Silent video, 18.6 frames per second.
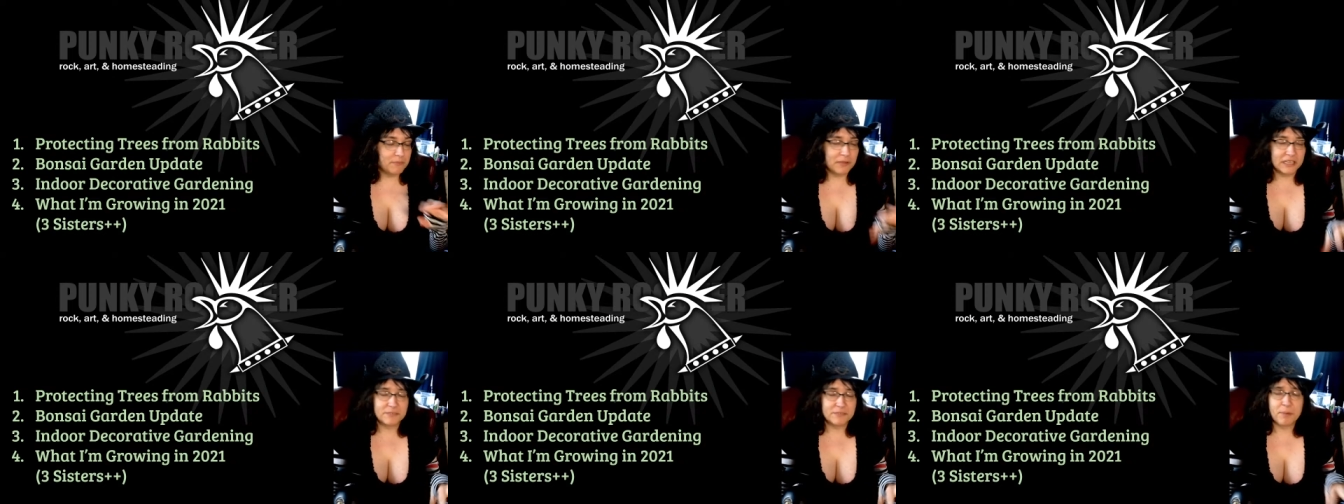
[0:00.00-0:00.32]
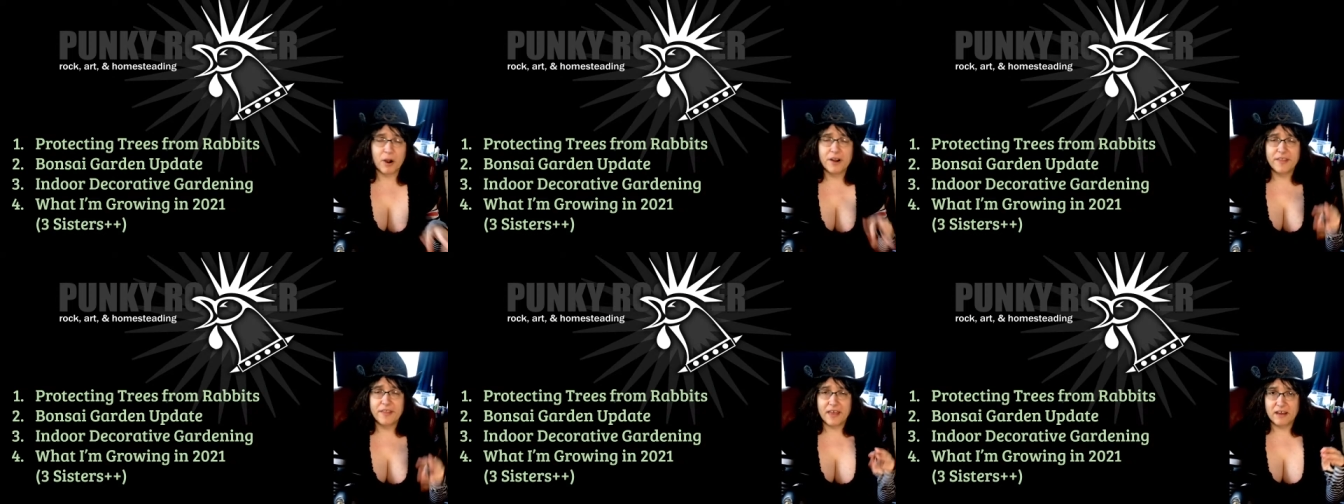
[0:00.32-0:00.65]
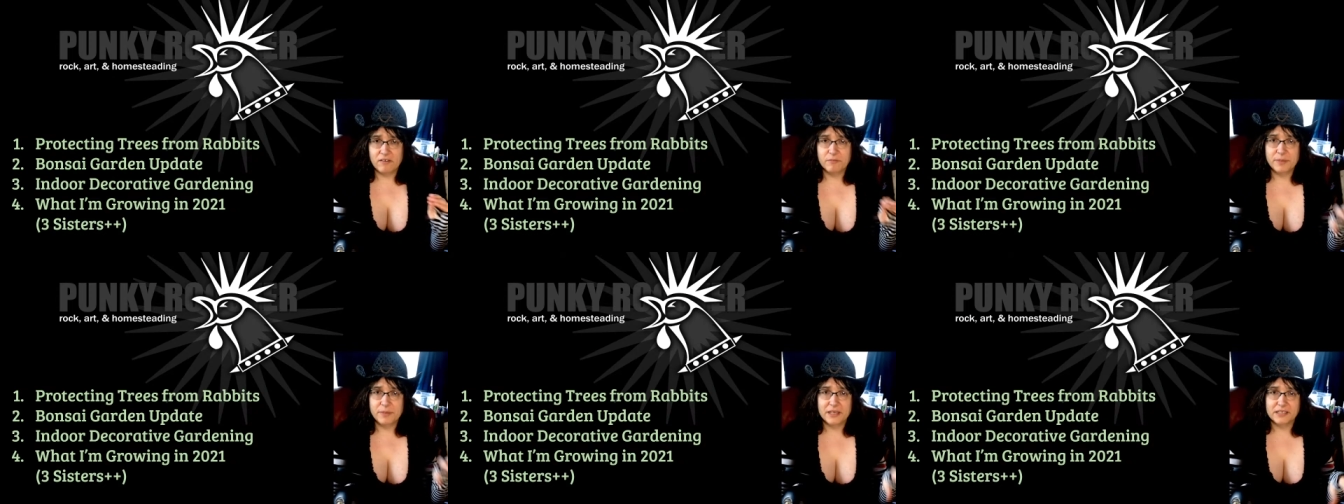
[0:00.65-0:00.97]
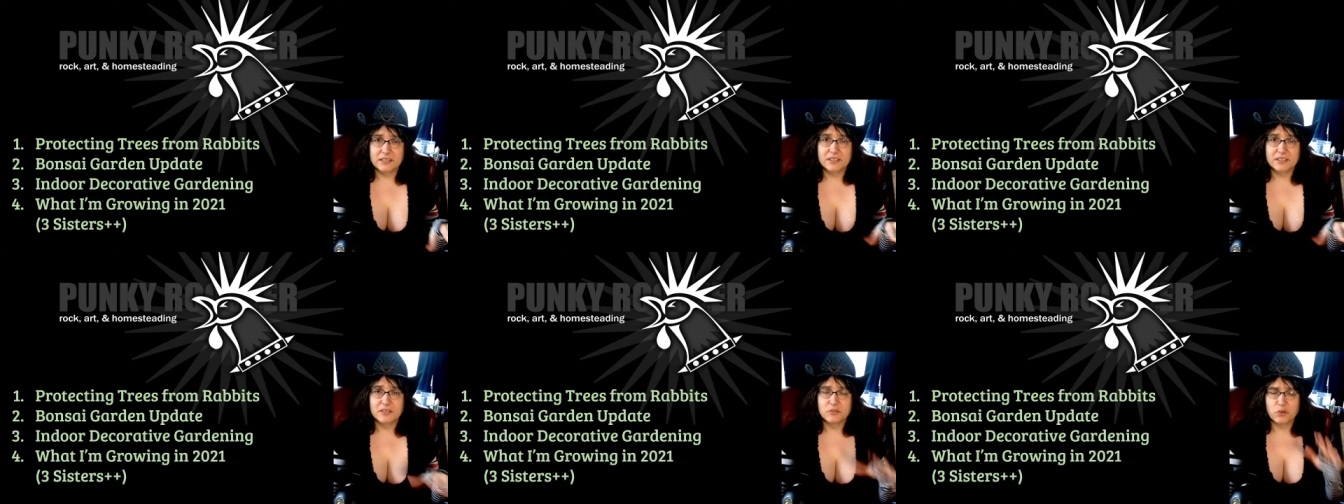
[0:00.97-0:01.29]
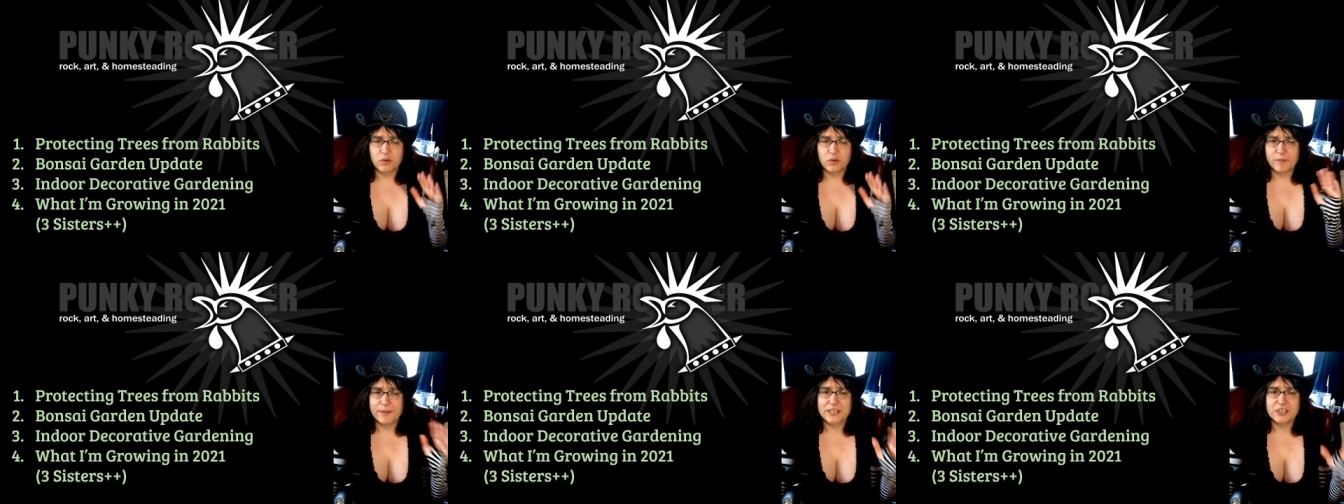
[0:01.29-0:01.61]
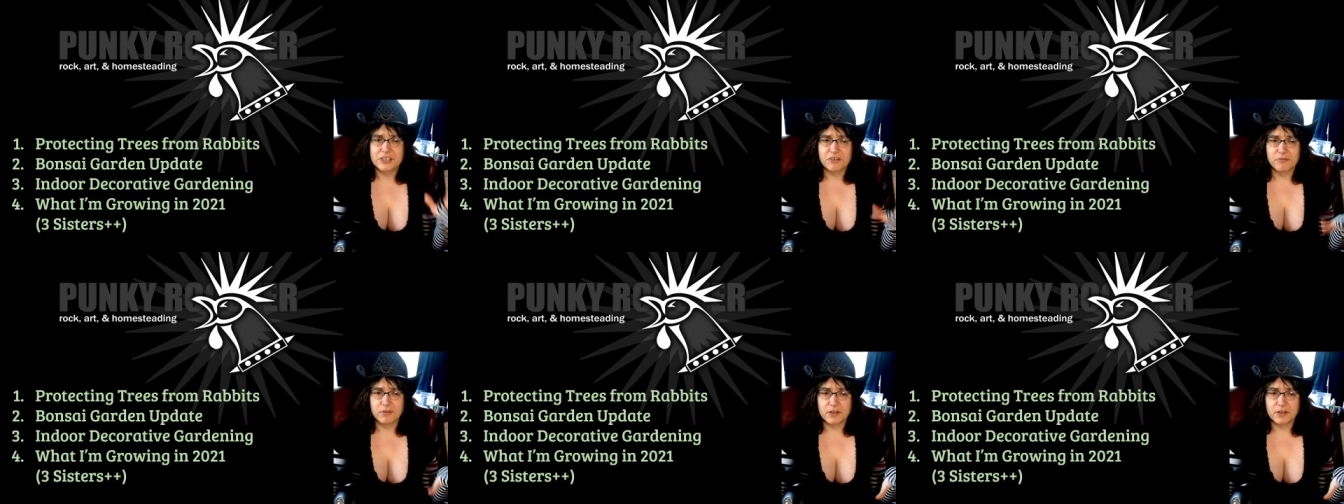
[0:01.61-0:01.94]
as part of that, it'll be sort of my
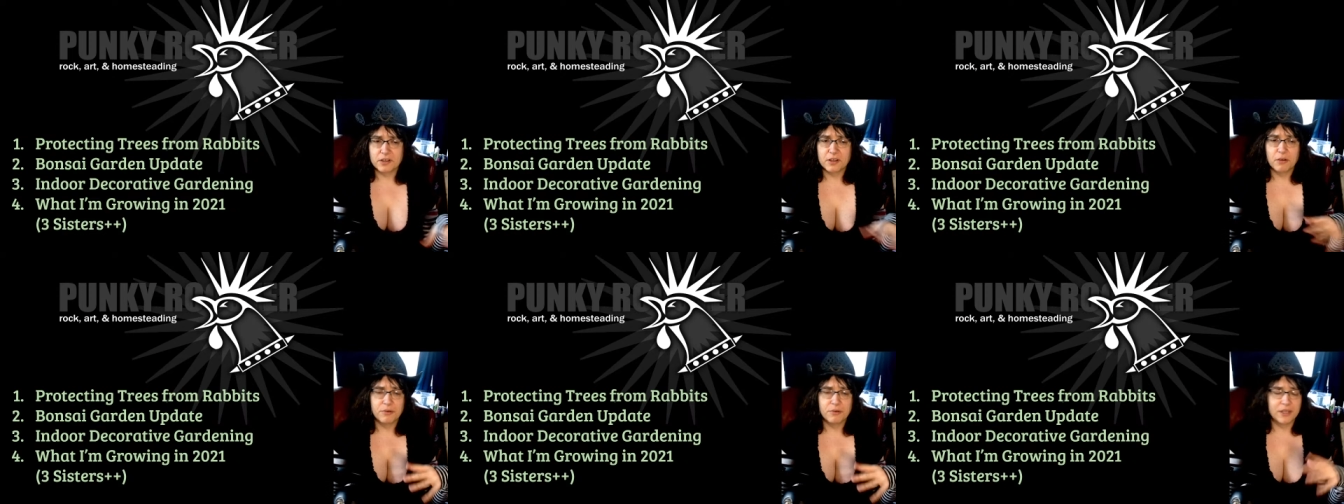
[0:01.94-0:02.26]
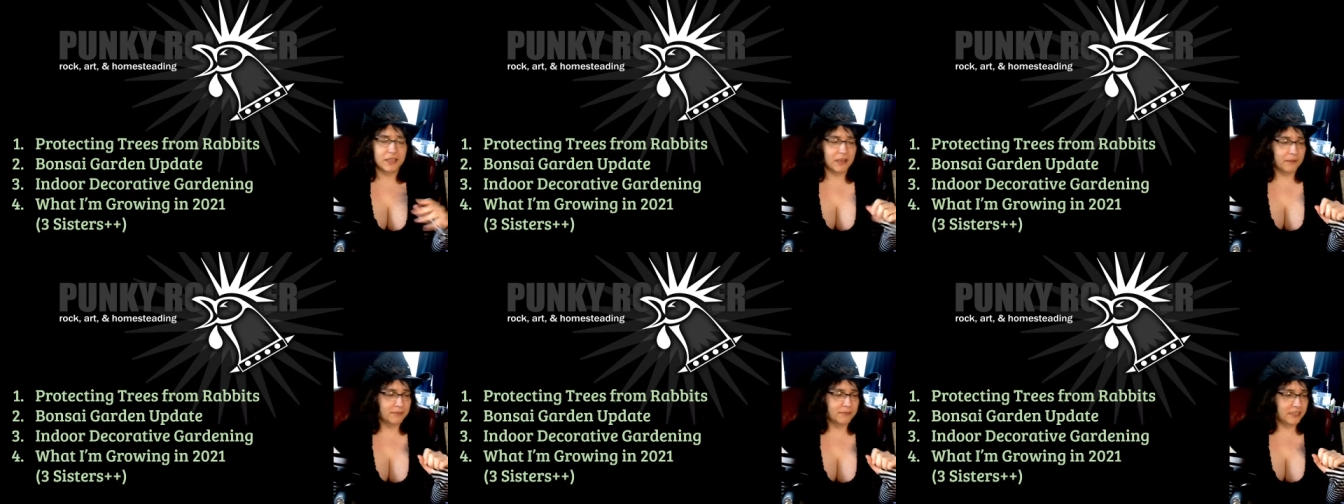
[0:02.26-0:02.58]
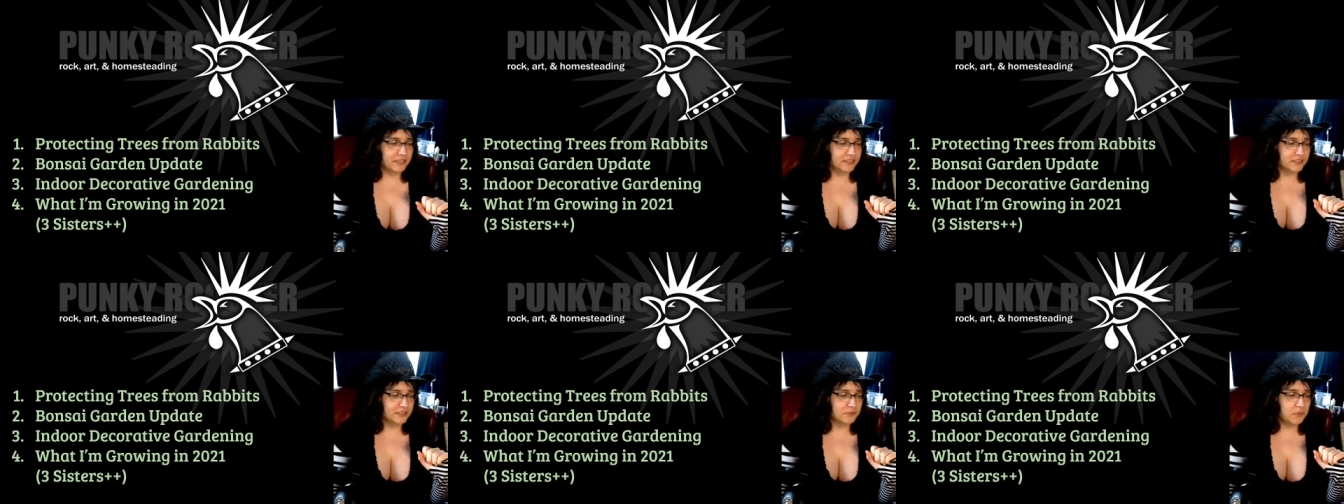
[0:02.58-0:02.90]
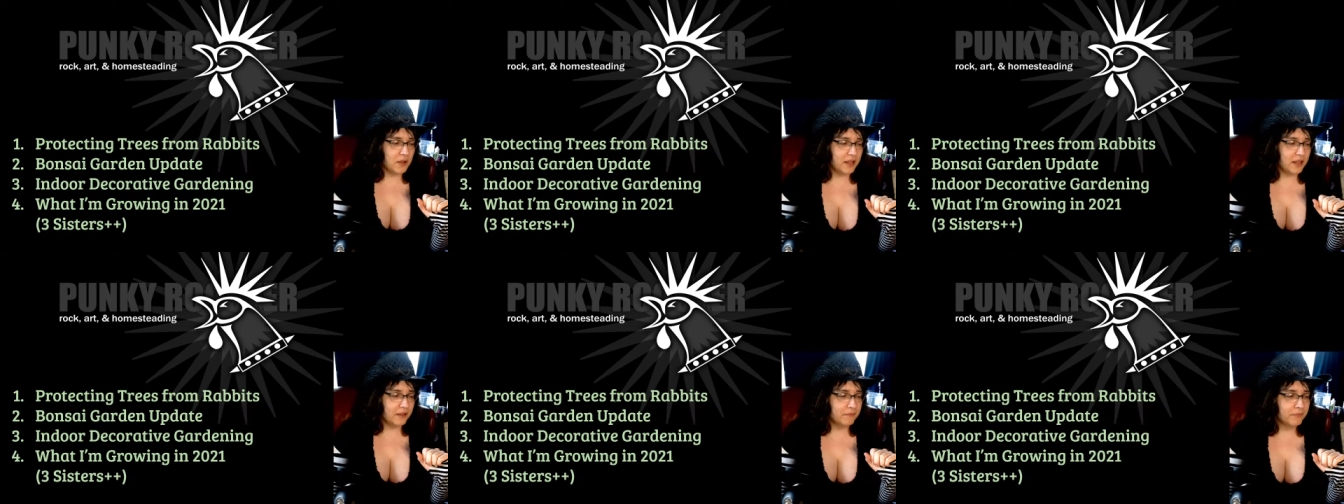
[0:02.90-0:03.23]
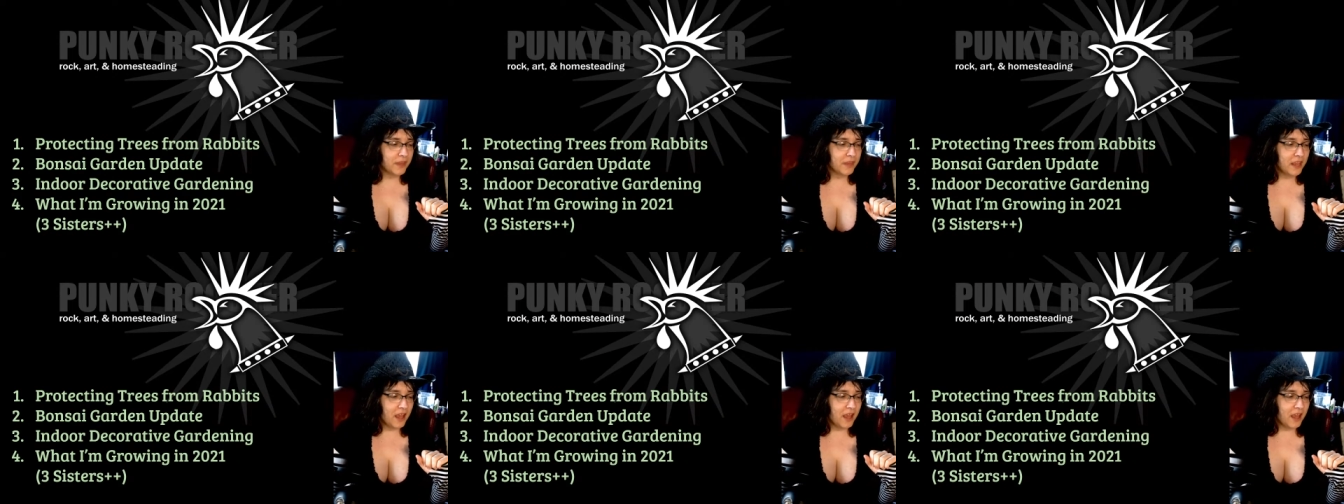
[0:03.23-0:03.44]
general cloning updates as well.